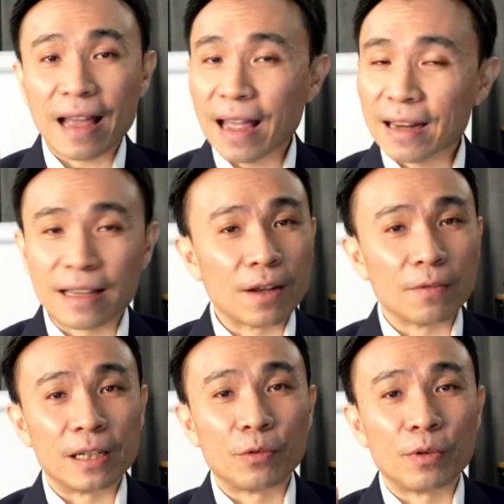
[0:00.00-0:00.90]
at the end
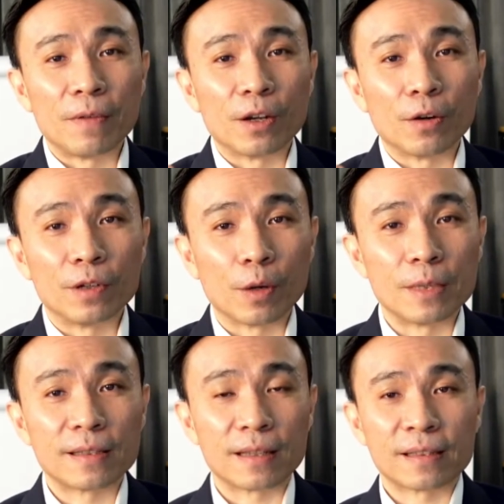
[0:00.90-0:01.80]
of it, grieving over your
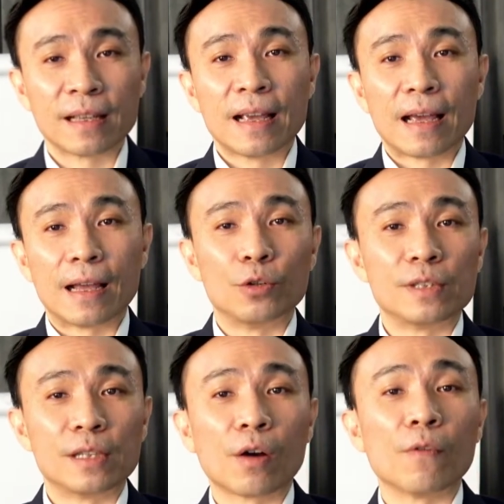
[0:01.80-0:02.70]
mistakes and
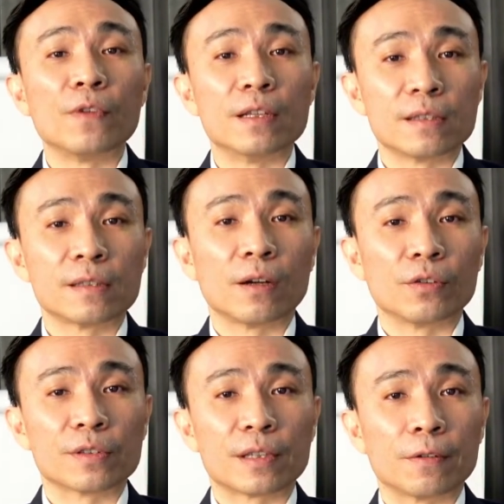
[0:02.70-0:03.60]
losing confidence
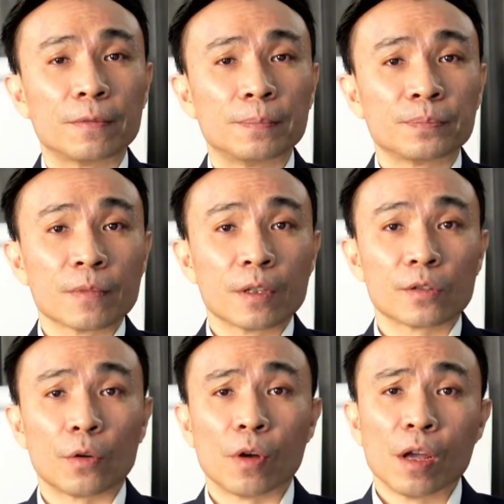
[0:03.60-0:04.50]
on yourself.
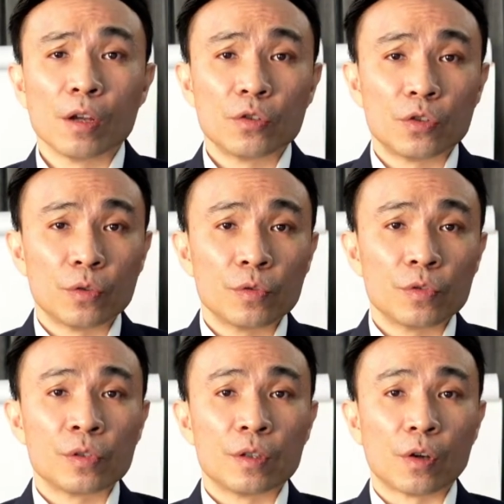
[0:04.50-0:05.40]
So
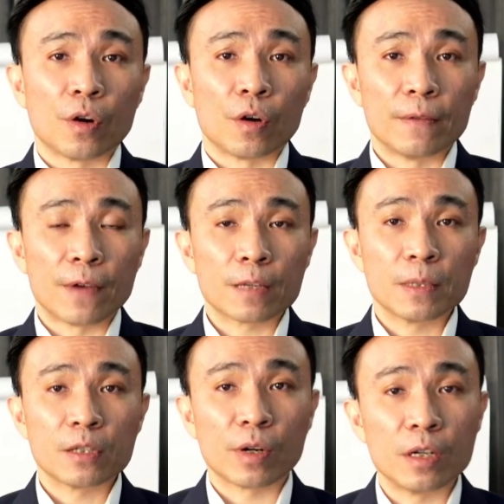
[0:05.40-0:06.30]
choose your
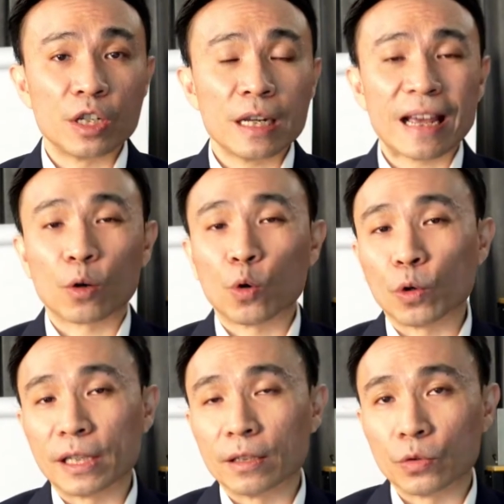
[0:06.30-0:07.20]
investment strategy
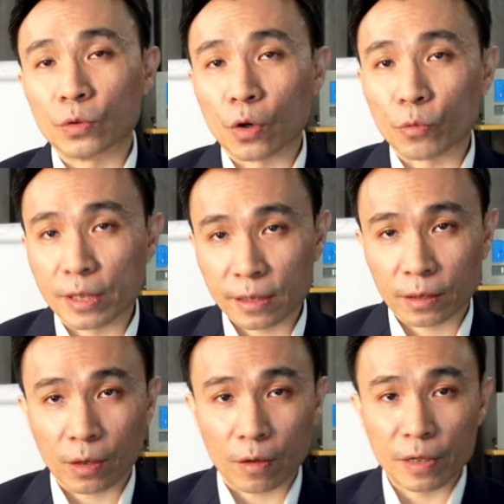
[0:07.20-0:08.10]
according to your
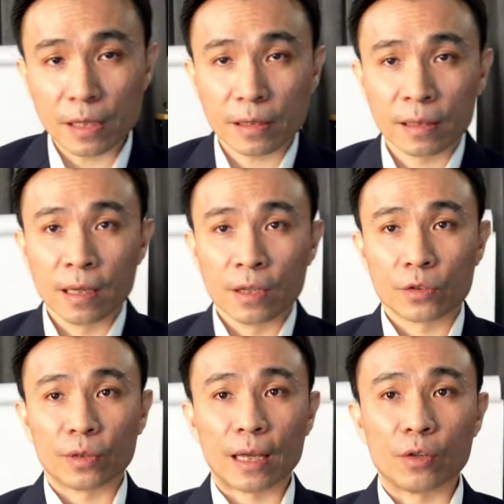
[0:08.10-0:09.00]
risk tolerance
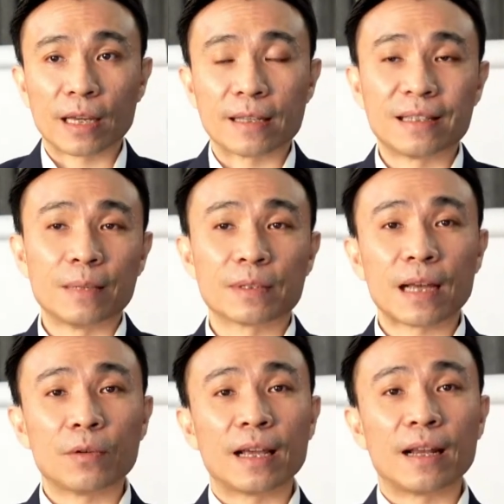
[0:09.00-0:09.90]
so that you can sleep
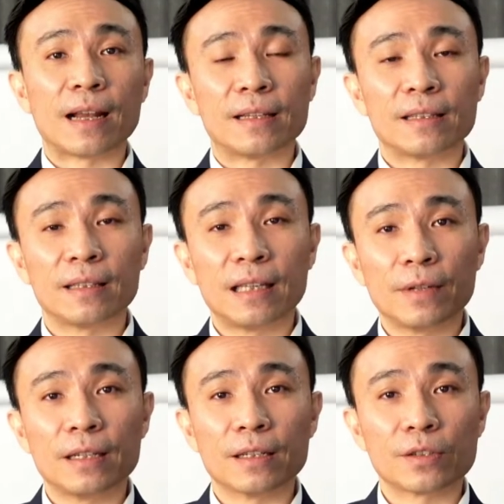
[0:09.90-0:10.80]
soundly at night.
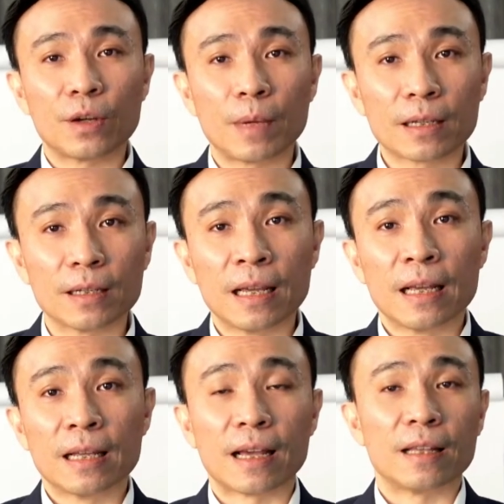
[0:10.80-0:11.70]
Even in the stock market,
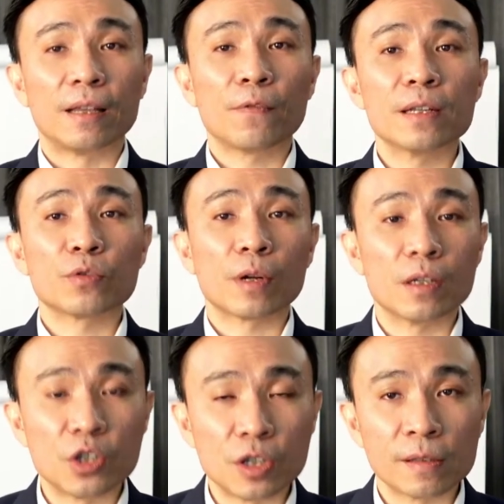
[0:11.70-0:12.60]
there are different
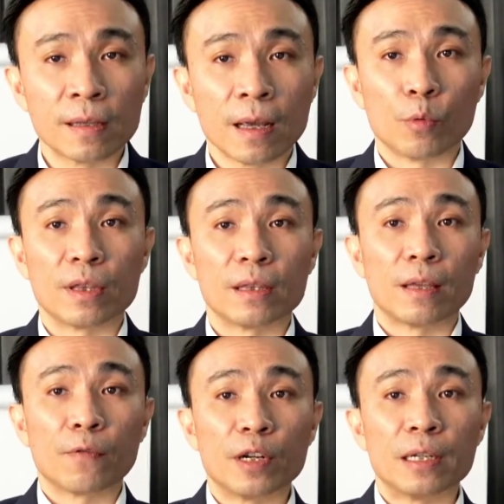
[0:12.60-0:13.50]
strategies with
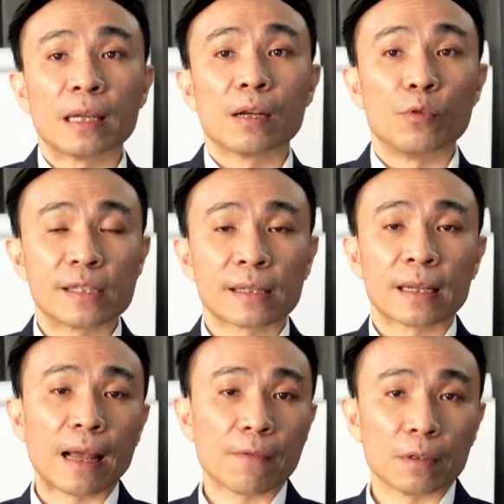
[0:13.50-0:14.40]
different risk
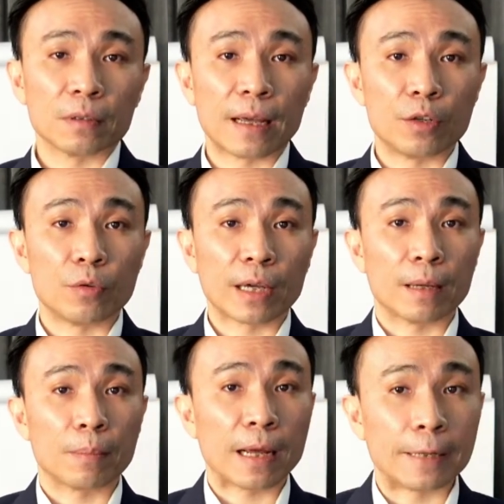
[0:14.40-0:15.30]
level that you
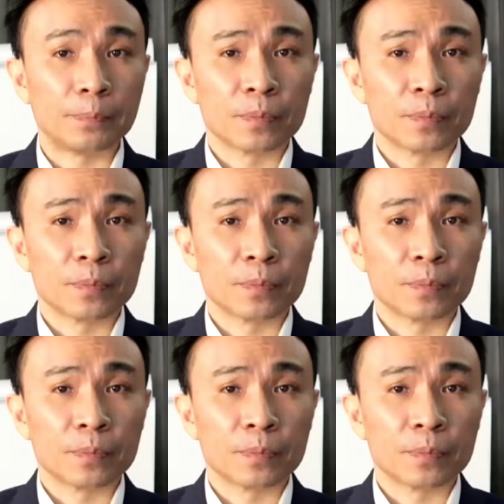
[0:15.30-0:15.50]
can apply.